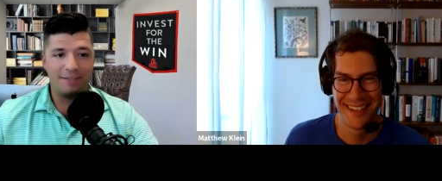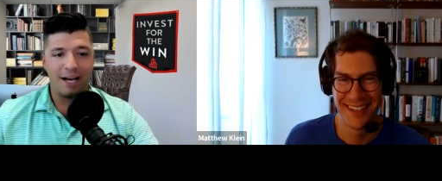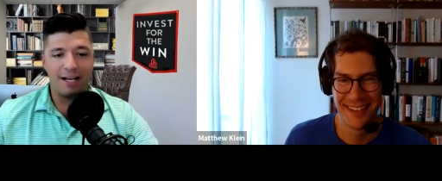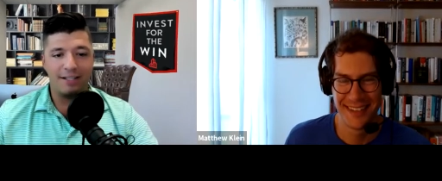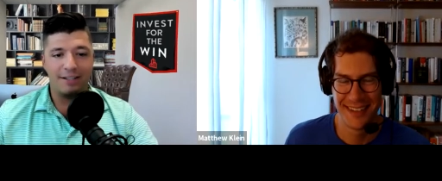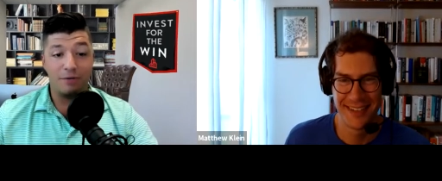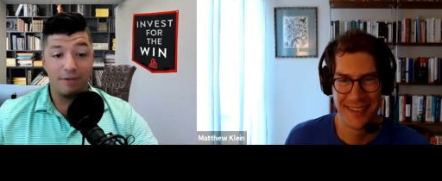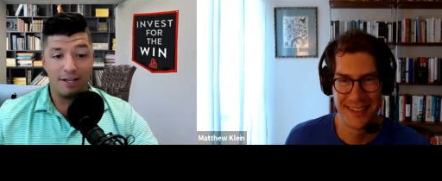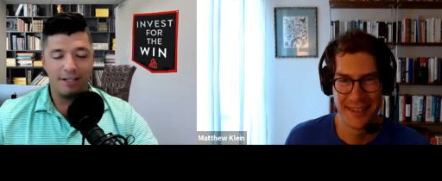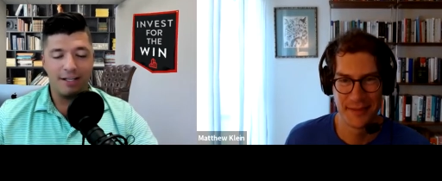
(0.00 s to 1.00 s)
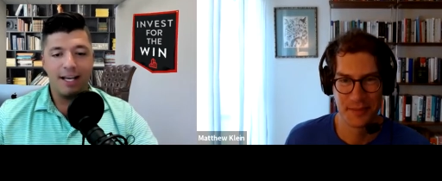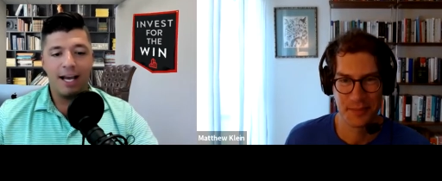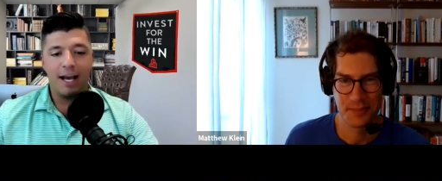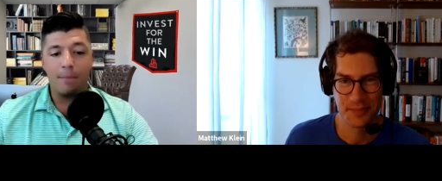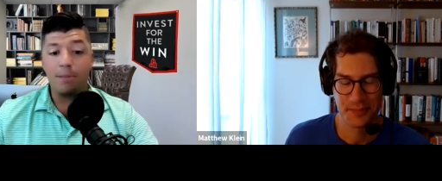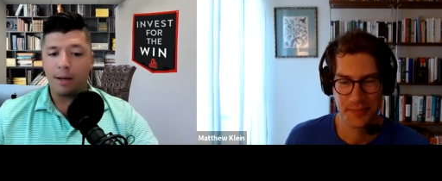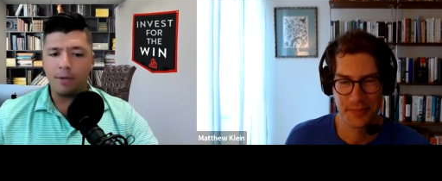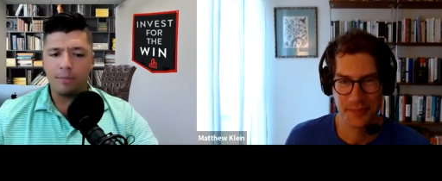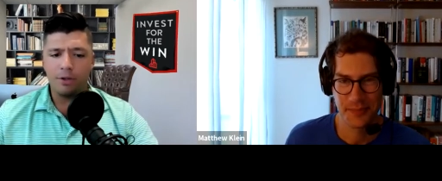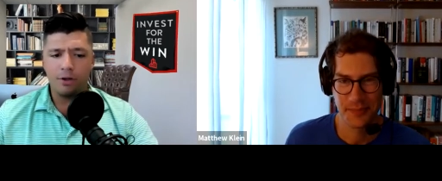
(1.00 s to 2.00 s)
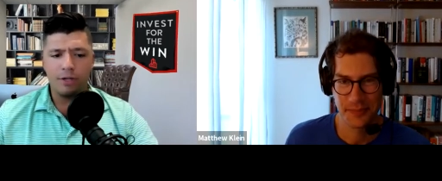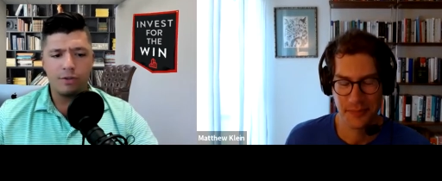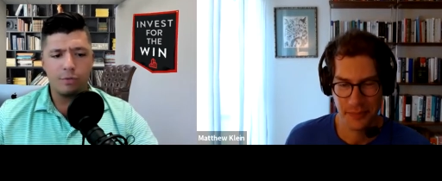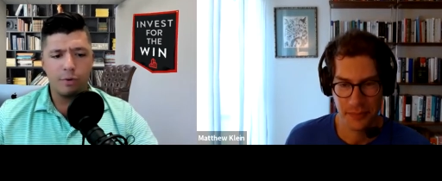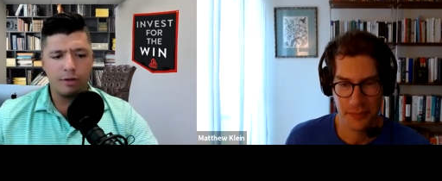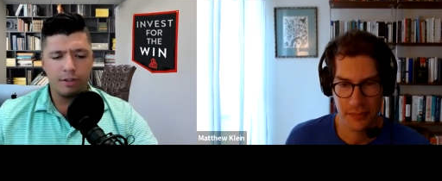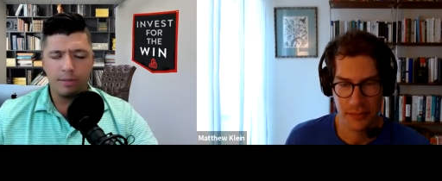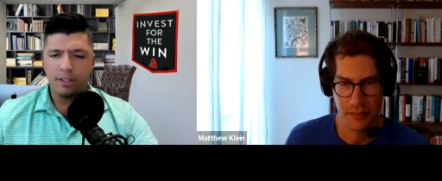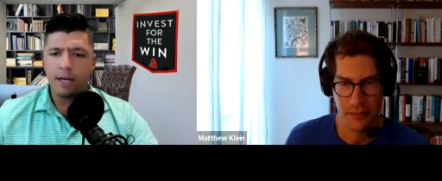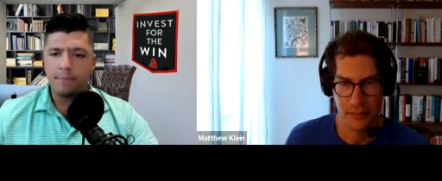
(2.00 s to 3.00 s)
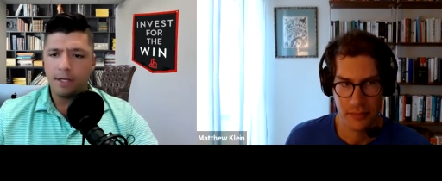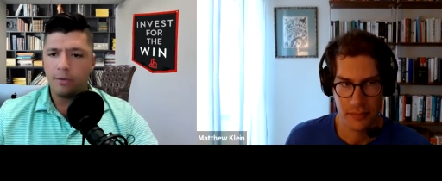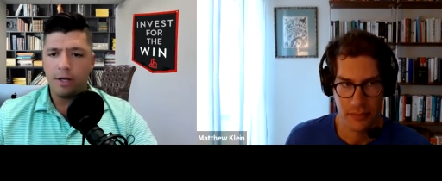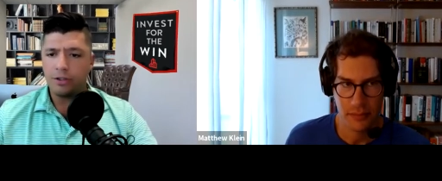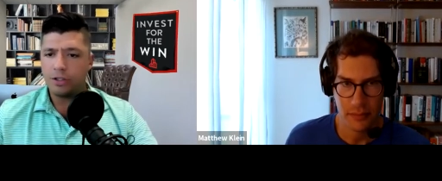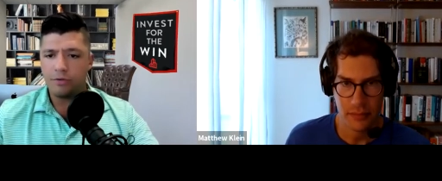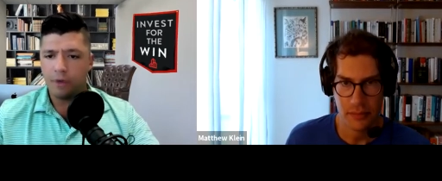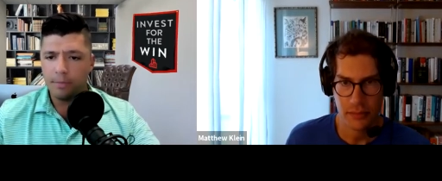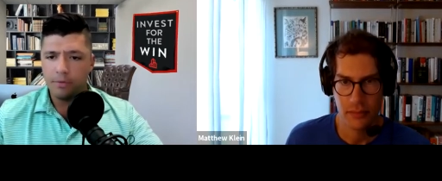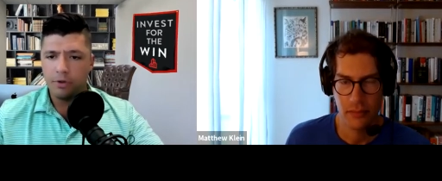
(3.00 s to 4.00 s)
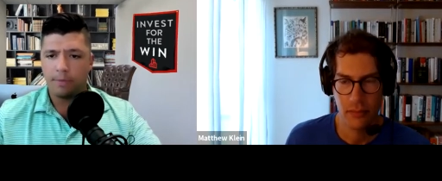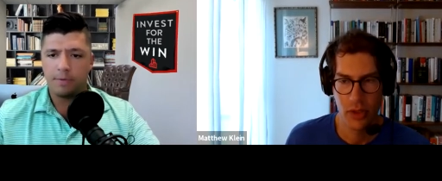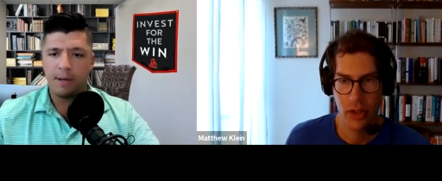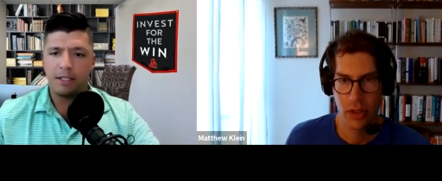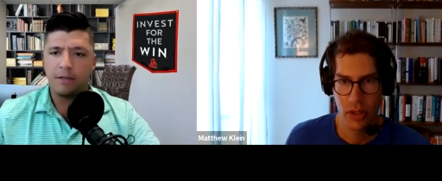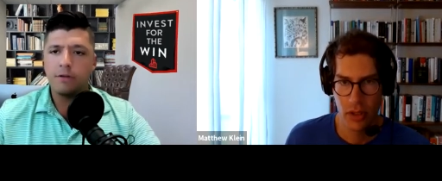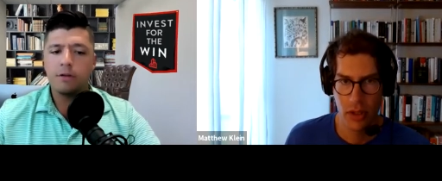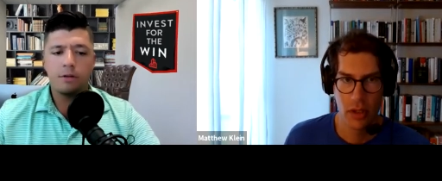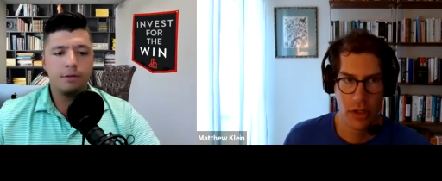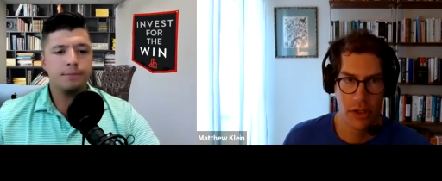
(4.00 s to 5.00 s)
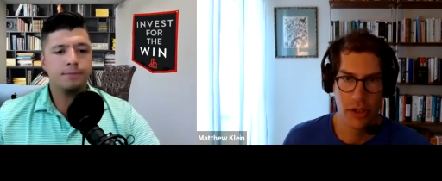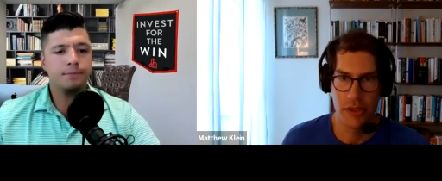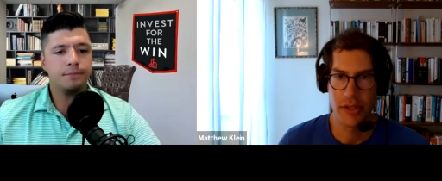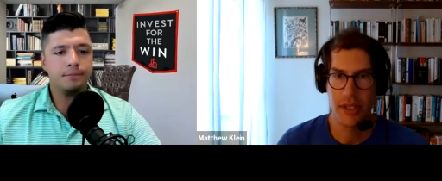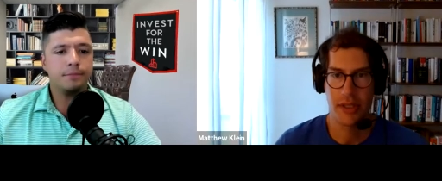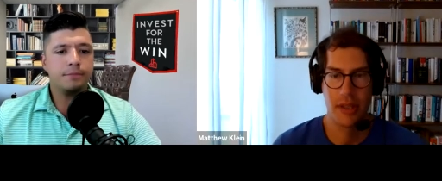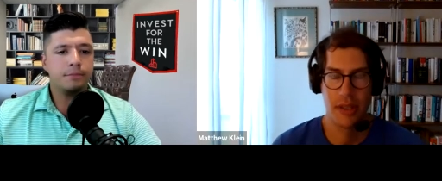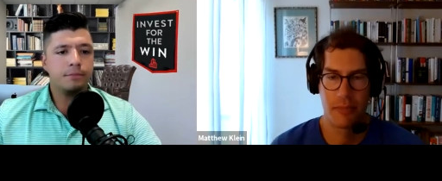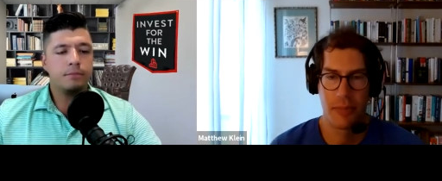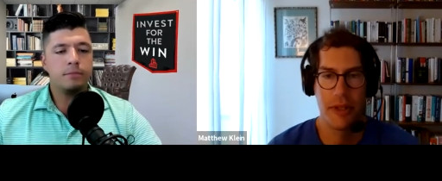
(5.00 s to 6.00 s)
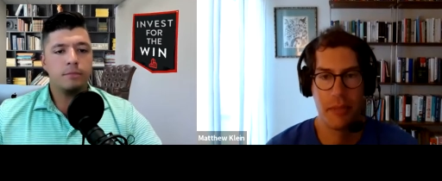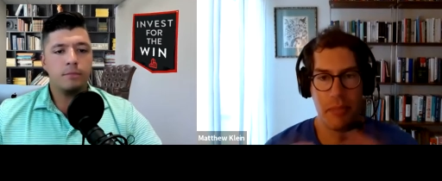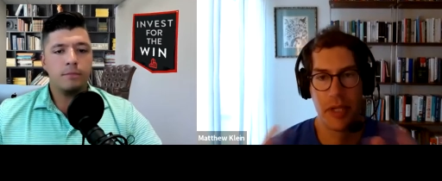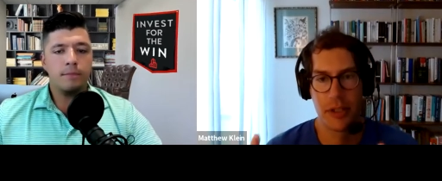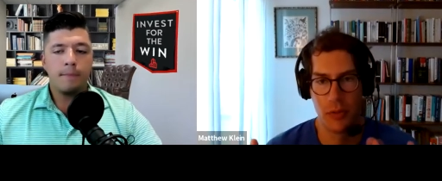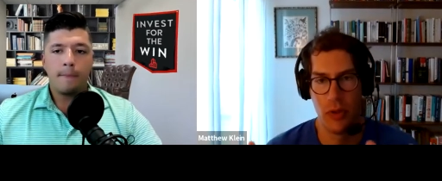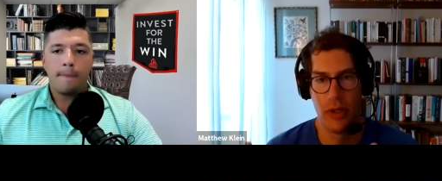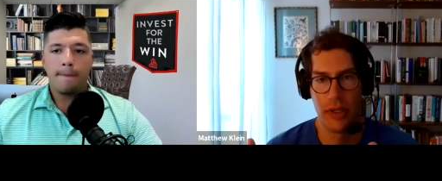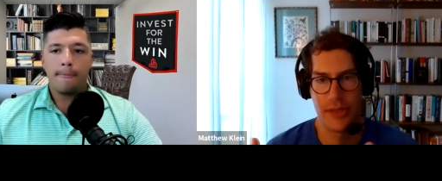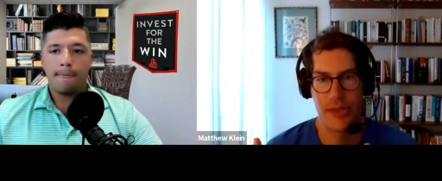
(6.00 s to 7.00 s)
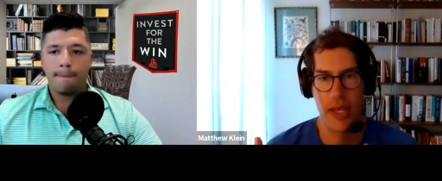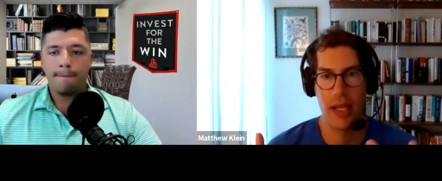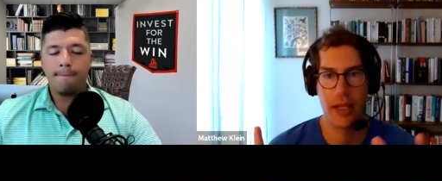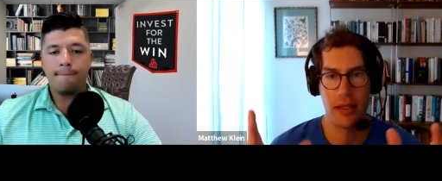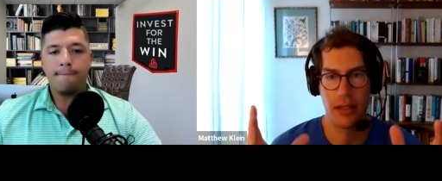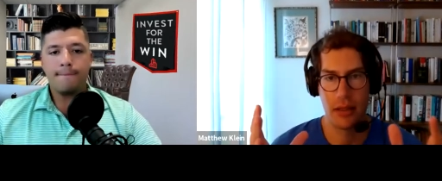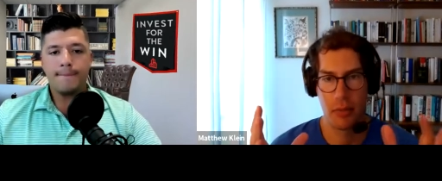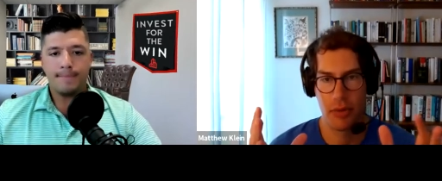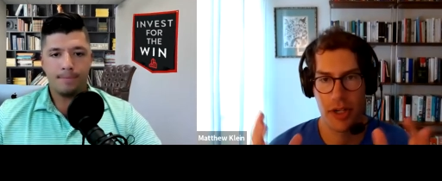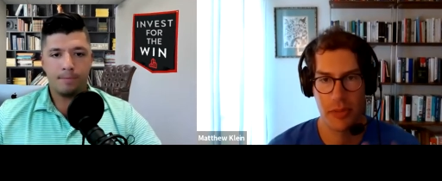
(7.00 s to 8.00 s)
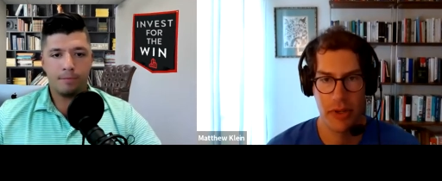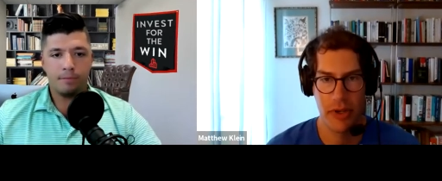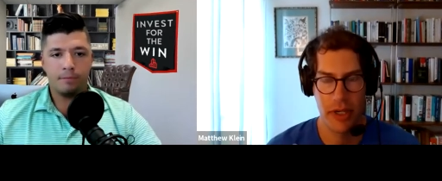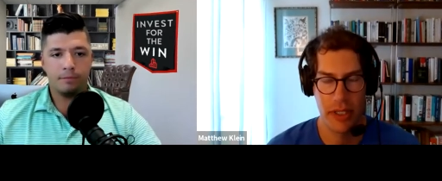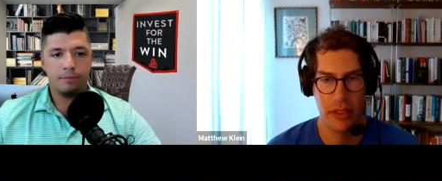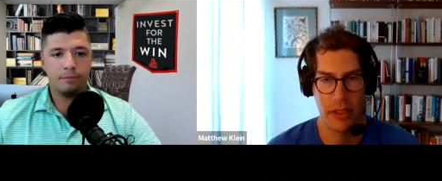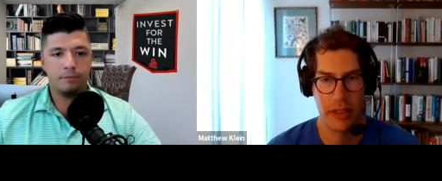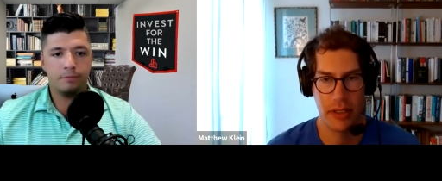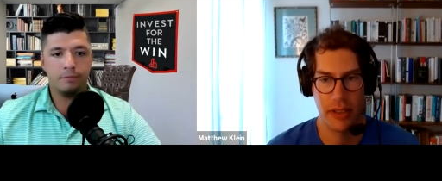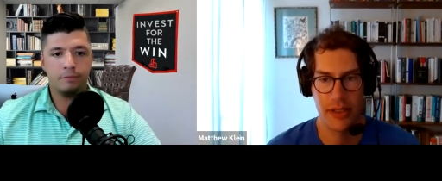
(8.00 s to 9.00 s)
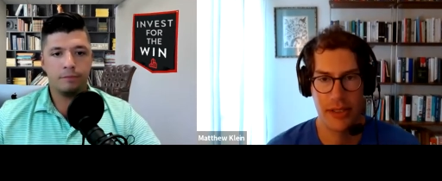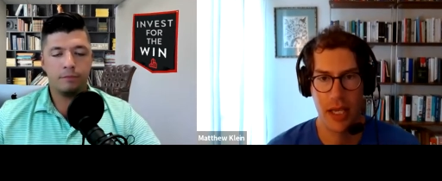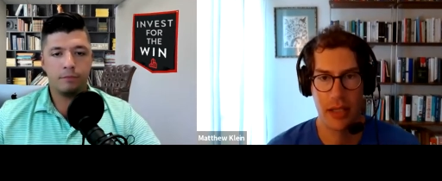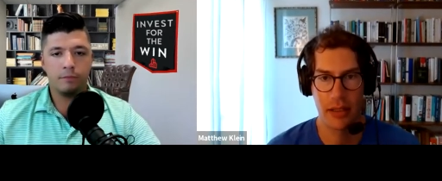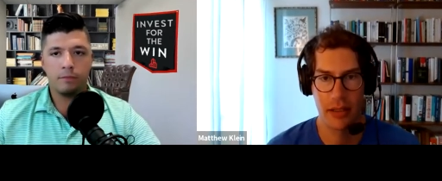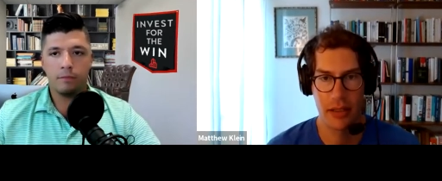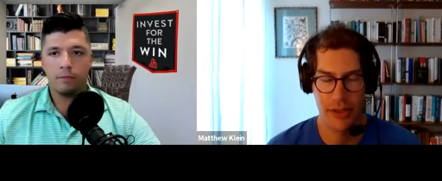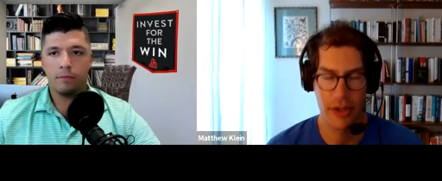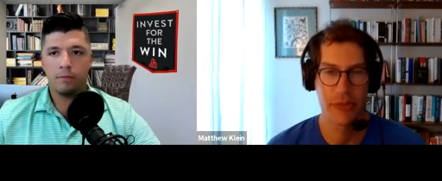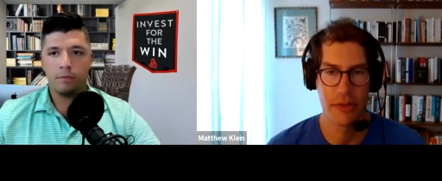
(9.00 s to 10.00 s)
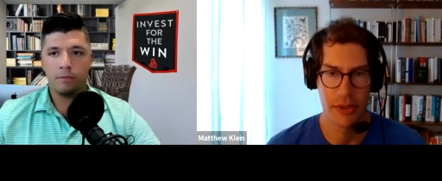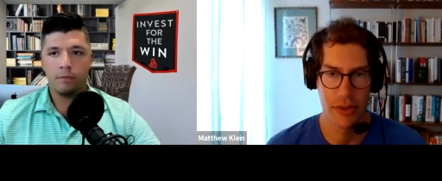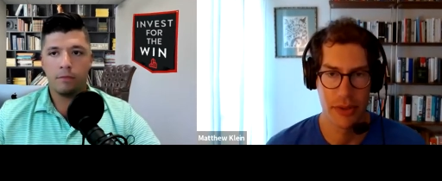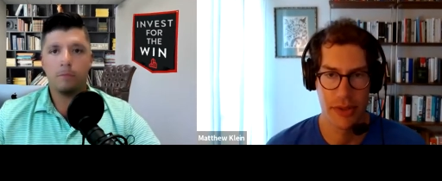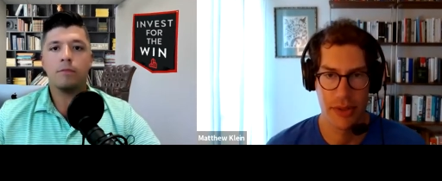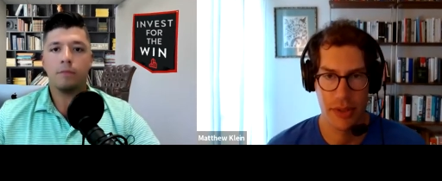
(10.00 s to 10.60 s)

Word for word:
Speaker 1: dove in. Uh, but I'm, I'm curious, what are some of the top takeaways just from your perspective?
Speaker 2: Sure. So I think probably the biggest one is that prosperity is not a scarce resource,